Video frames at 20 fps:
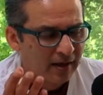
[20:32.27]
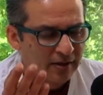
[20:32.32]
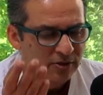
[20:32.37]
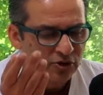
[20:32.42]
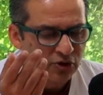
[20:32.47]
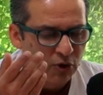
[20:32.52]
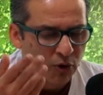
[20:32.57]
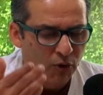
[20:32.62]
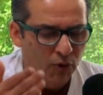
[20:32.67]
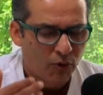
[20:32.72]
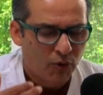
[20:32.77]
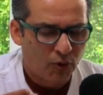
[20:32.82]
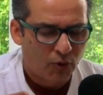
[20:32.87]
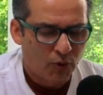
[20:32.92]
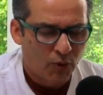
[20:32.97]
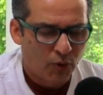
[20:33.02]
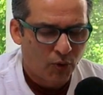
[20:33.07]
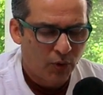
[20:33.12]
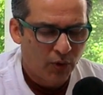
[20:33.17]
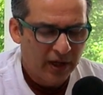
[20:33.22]
So
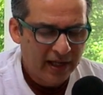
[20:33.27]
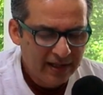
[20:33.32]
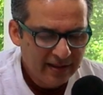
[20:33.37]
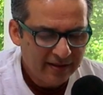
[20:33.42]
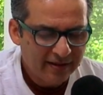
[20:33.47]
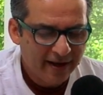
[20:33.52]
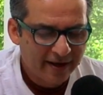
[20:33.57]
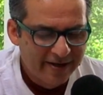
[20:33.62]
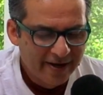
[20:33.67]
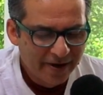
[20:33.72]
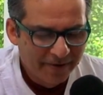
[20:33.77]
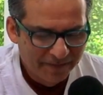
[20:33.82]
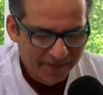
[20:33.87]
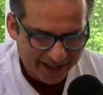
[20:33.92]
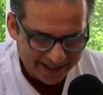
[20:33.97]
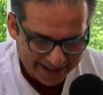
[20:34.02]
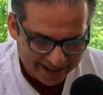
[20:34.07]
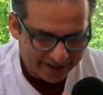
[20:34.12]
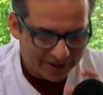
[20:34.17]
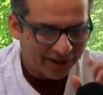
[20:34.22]
in the new
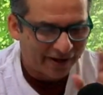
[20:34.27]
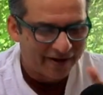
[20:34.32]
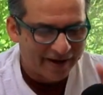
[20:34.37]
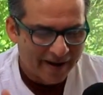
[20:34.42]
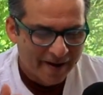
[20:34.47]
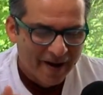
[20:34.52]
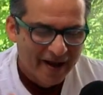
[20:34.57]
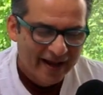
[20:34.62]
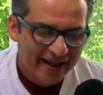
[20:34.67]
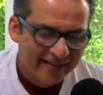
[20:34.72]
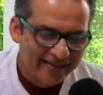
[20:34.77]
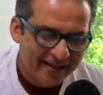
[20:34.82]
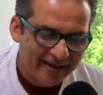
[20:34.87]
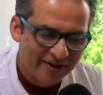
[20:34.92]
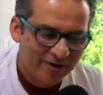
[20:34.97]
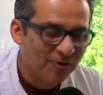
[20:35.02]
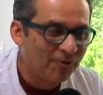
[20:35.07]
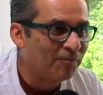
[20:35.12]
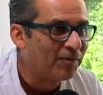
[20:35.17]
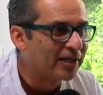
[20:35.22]

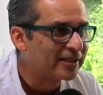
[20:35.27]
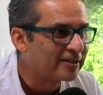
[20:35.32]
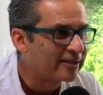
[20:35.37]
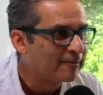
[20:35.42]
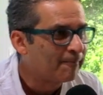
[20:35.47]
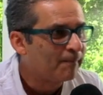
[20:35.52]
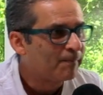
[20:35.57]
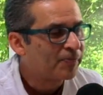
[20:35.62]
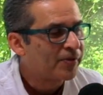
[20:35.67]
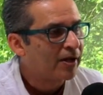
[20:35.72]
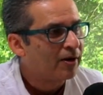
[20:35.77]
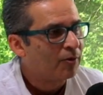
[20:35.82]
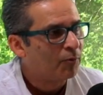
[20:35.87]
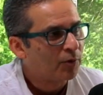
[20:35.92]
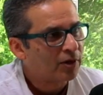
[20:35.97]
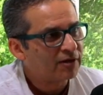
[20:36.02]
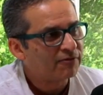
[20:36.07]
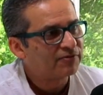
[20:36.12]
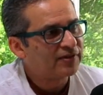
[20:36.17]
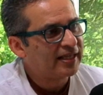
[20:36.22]
budget,
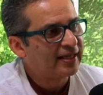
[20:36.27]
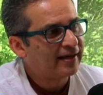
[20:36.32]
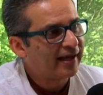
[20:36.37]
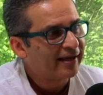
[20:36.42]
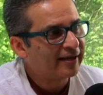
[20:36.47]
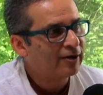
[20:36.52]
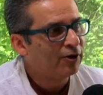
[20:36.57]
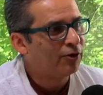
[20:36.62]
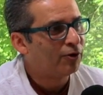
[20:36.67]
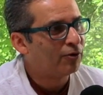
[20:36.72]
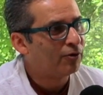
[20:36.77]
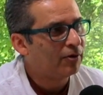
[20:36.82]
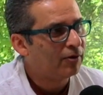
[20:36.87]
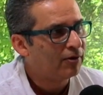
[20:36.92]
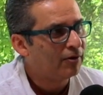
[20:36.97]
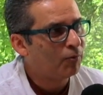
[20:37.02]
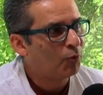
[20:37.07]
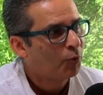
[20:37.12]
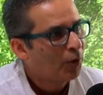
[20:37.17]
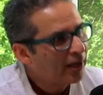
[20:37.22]
one of the
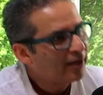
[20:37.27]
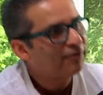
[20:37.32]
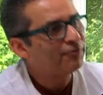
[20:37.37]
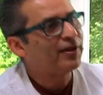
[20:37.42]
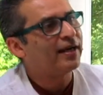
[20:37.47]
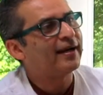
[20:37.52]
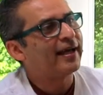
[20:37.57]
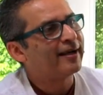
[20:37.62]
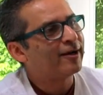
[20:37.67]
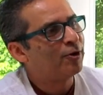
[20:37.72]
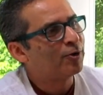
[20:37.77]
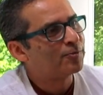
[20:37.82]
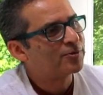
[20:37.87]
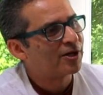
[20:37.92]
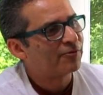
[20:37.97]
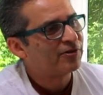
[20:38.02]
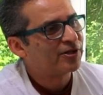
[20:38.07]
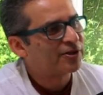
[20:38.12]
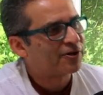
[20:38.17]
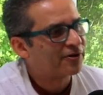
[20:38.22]
LIGO
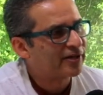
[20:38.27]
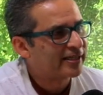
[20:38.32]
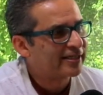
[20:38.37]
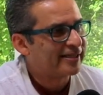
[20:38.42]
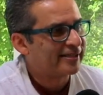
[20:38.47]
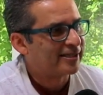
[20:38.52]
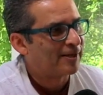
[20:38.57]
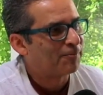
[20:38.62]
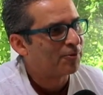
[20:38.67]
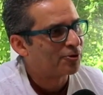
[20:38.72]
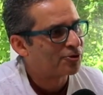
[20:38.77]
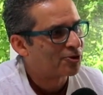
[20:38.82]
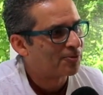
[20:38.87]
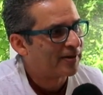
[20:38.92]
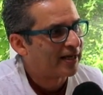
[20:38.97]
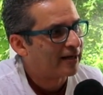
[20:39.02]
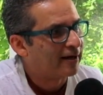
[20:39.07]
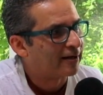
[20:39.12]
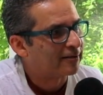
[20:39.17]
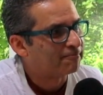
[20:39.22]
observatories is supposed to
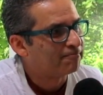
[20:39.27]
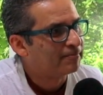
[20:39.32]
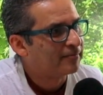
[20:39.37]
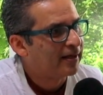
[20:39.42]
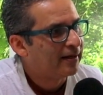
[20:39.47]
be cut.